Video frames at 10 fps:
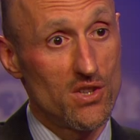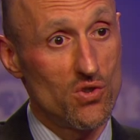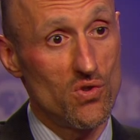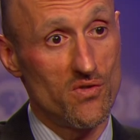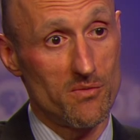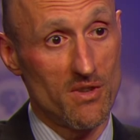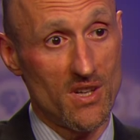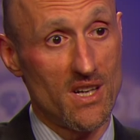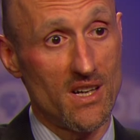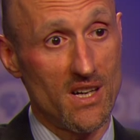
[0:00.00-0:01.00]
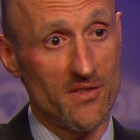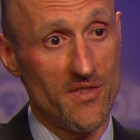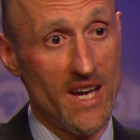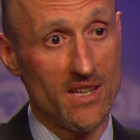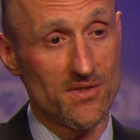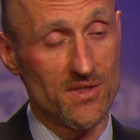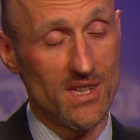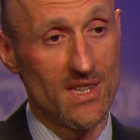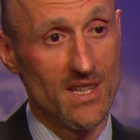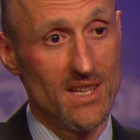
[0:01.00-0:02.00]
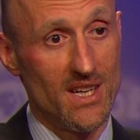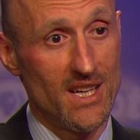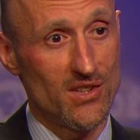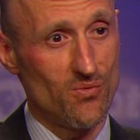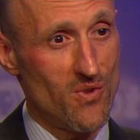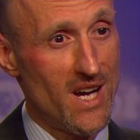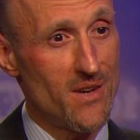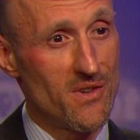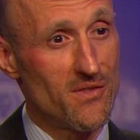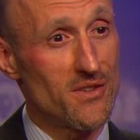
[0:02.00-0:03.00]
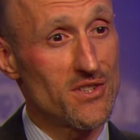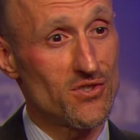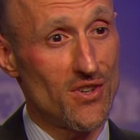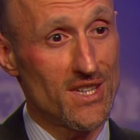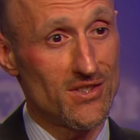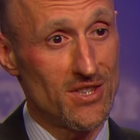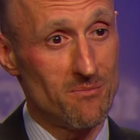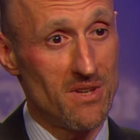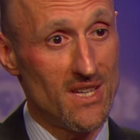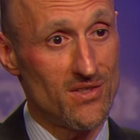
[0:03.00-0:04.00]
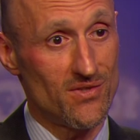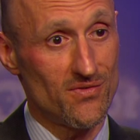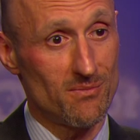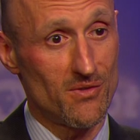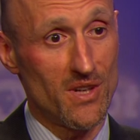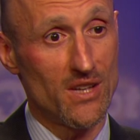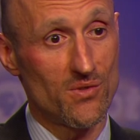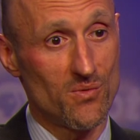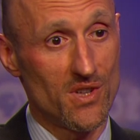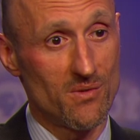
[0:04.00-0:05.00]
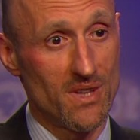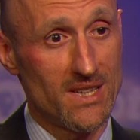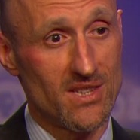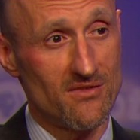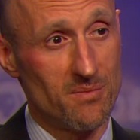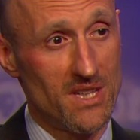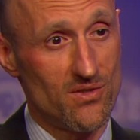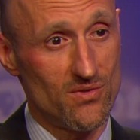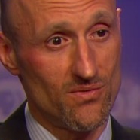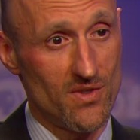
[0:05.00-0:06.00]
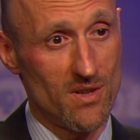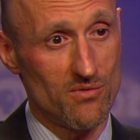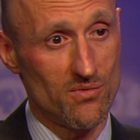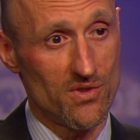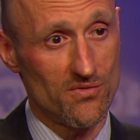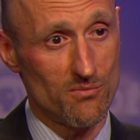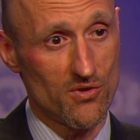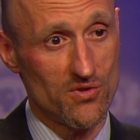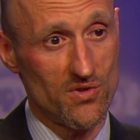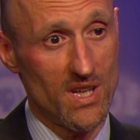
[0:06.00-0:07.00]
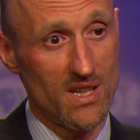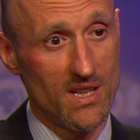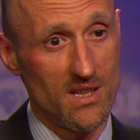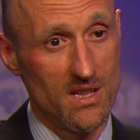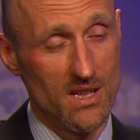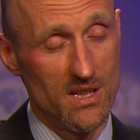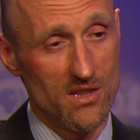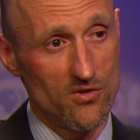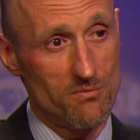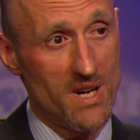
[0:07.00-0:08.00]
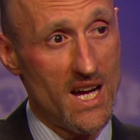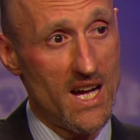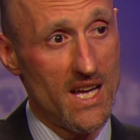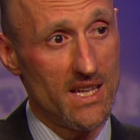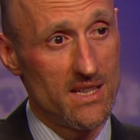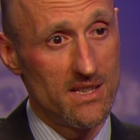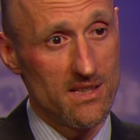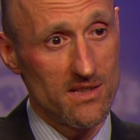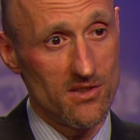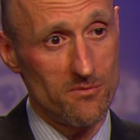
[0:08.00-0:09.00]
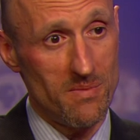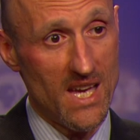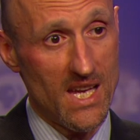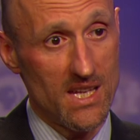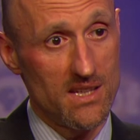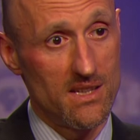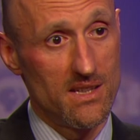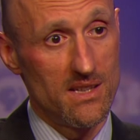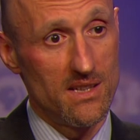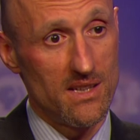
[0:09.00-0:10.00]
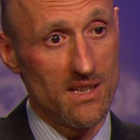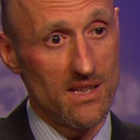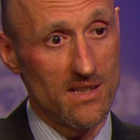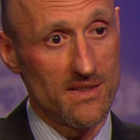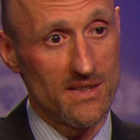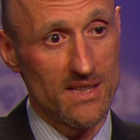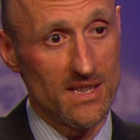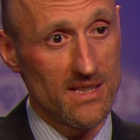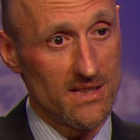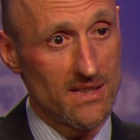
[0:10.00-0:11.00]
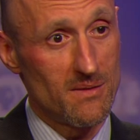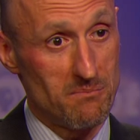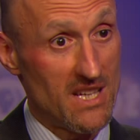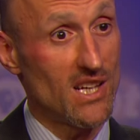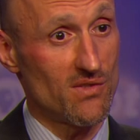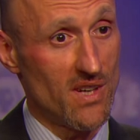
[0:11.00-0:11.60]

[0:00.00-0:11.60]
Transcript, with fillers: Two of them are our, our faculty, and it's why we've already started seeing patients from around the world. actually have patients who've come to us from Australia, Dubai, Spain, uh, and because